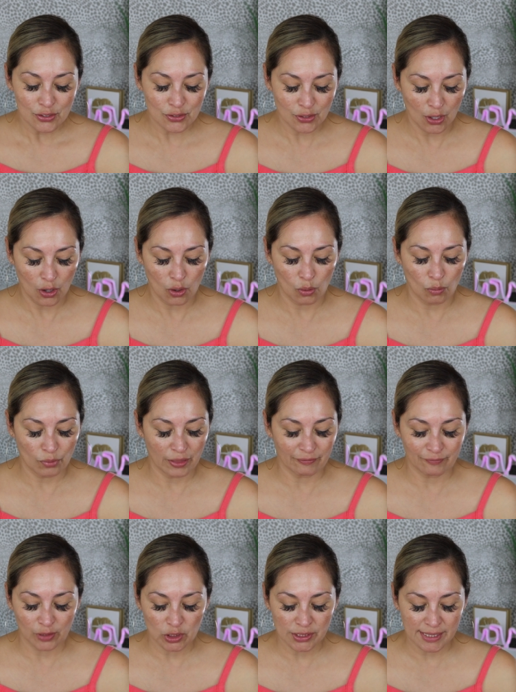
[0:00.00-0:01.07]
So the
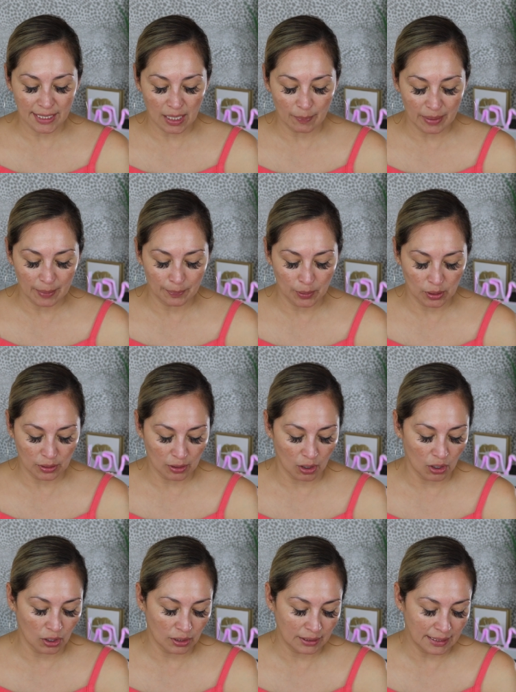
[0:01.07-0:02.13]
first thing I'm going to put
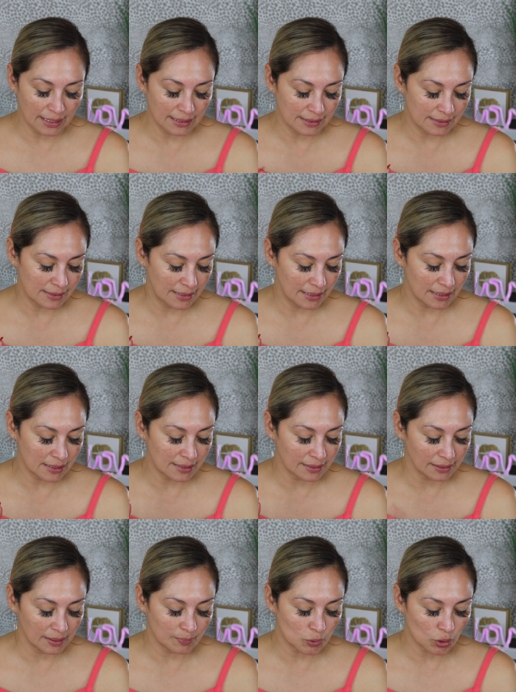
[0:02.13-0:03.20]
on is this
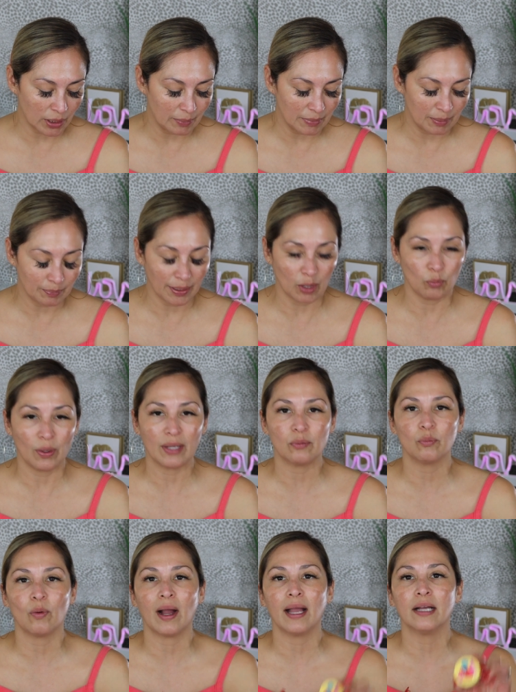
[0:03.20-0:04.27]
lip treatment by Wet
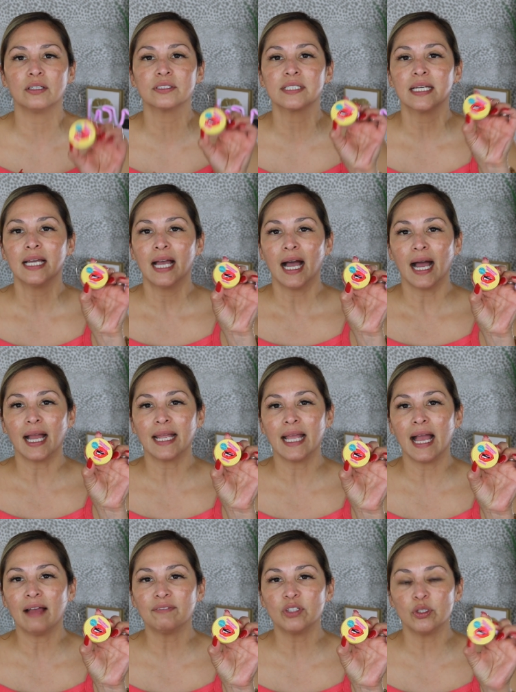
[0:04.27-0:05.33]
n Wild. I
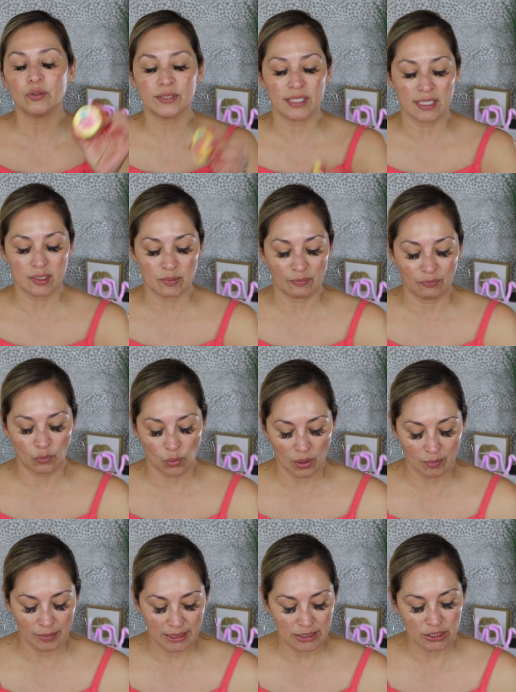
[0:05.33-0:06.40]
have used this before
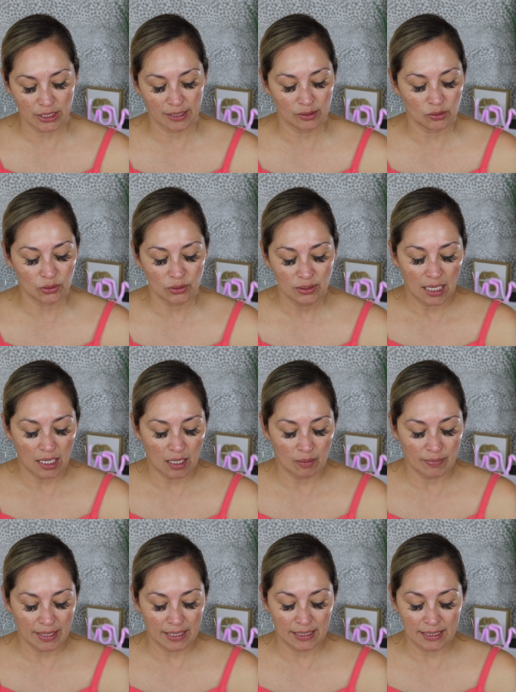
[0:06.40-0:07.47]
on my channel.
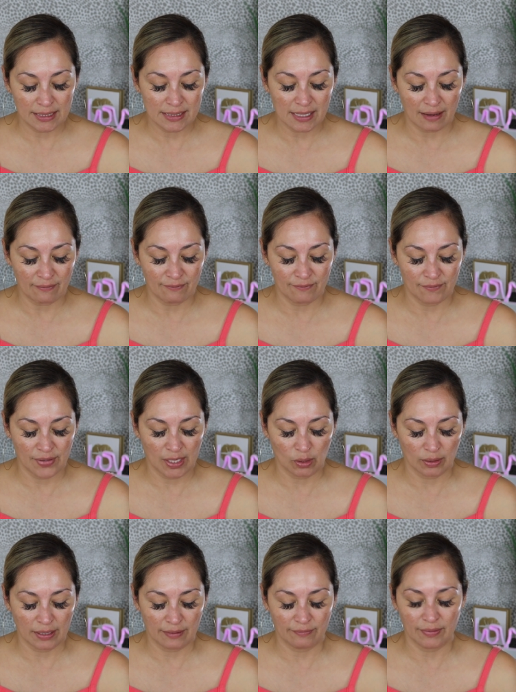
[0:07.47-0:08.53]
Um, it is a very,